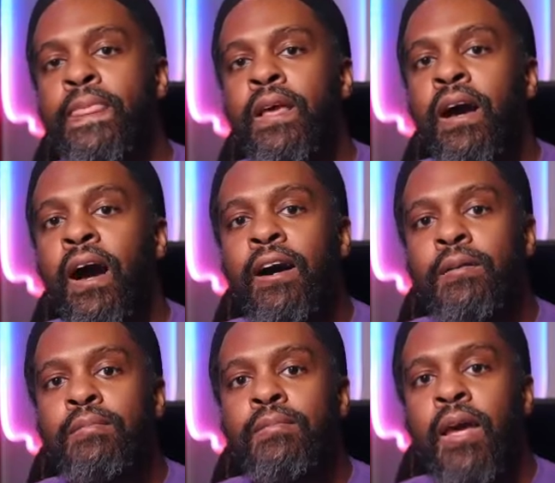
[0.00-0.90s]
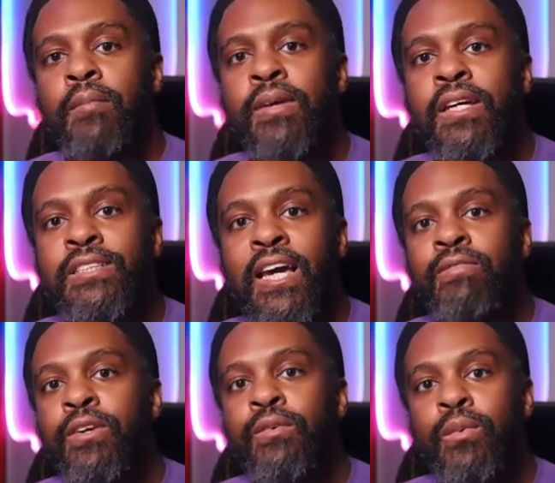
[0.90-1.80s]
And because
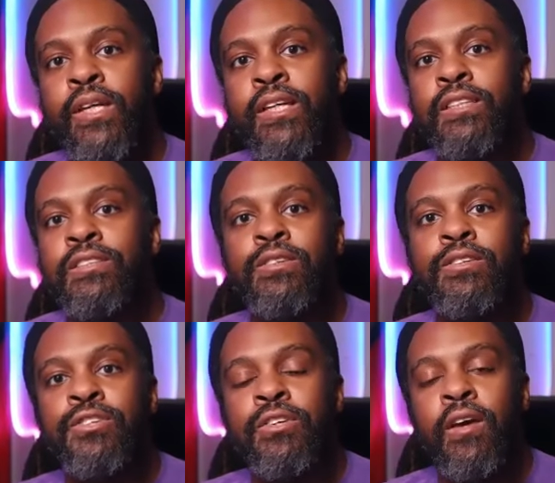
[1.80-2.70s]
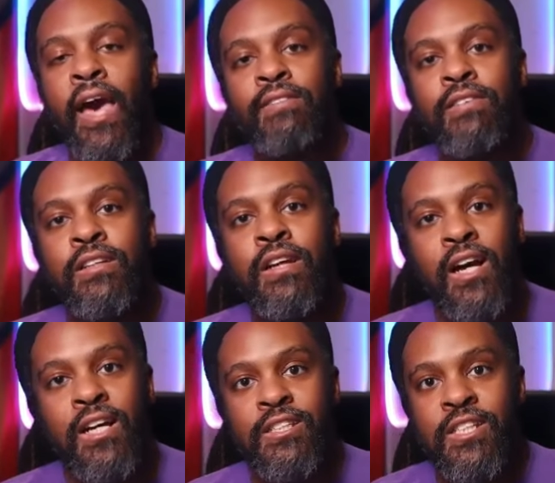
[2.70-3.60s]
every week, as soon as you have
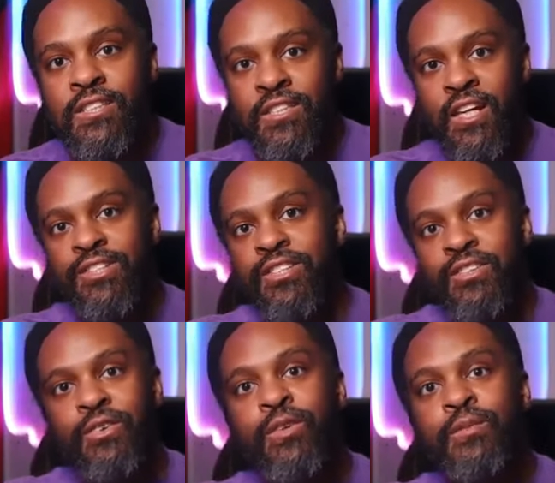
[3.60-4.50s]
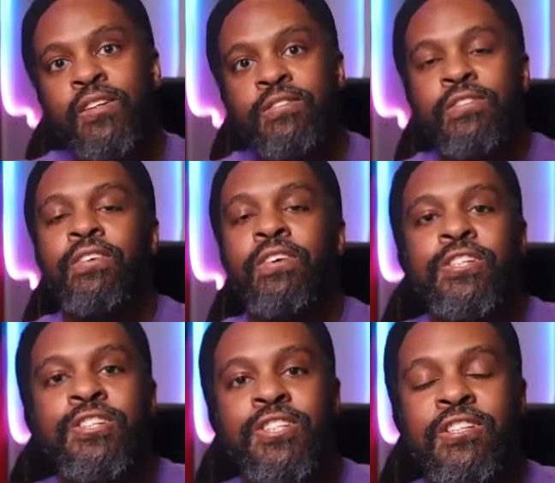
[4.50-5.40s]
a discussion group of
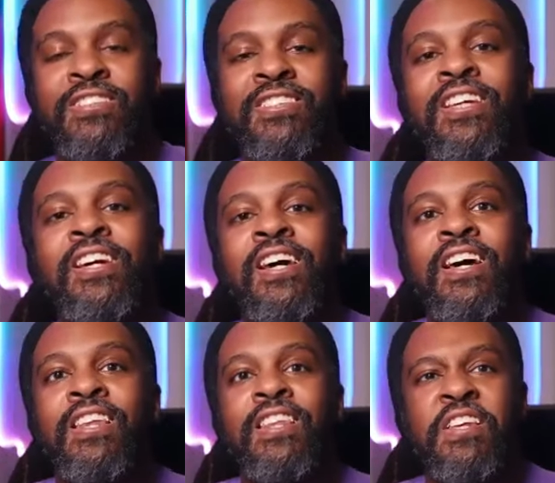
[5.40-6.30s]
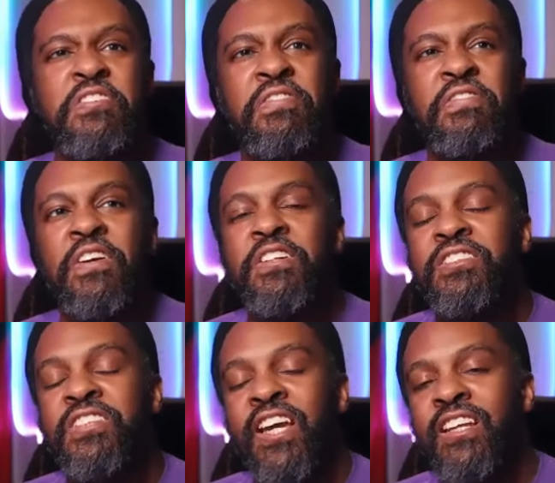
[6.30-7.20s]
Christians, the first,
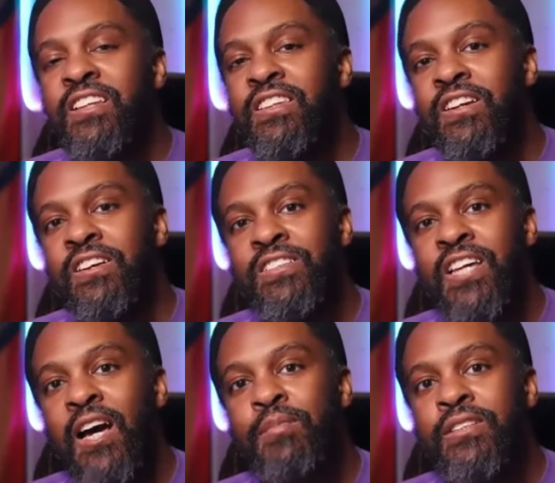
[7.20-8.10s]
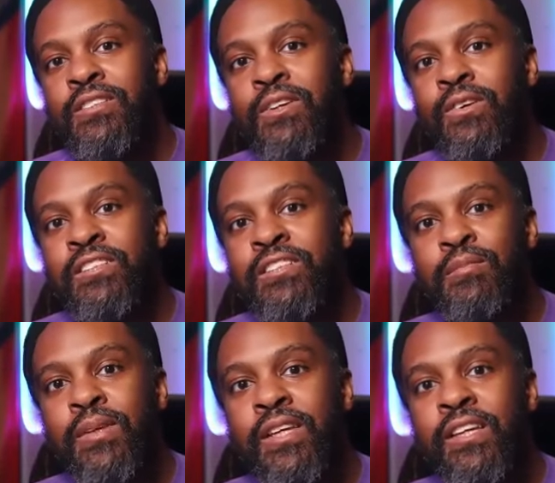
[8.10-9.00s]
second, and third topics are going to
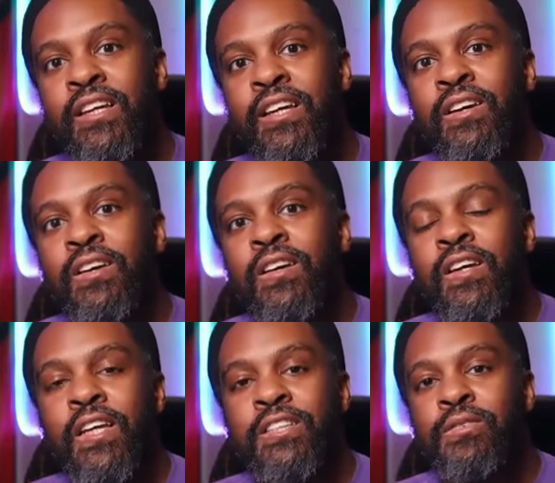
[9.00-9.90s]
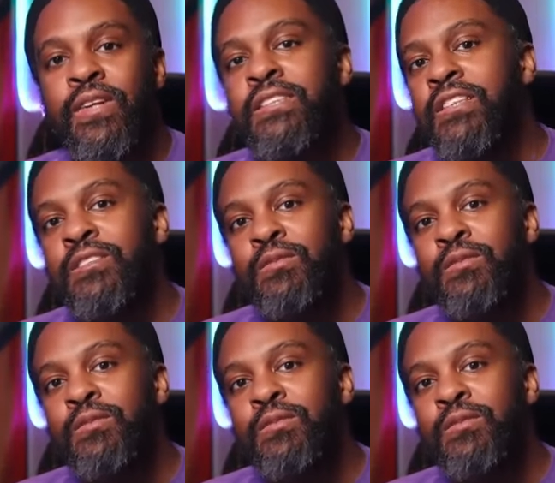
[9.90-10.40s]
be: is racism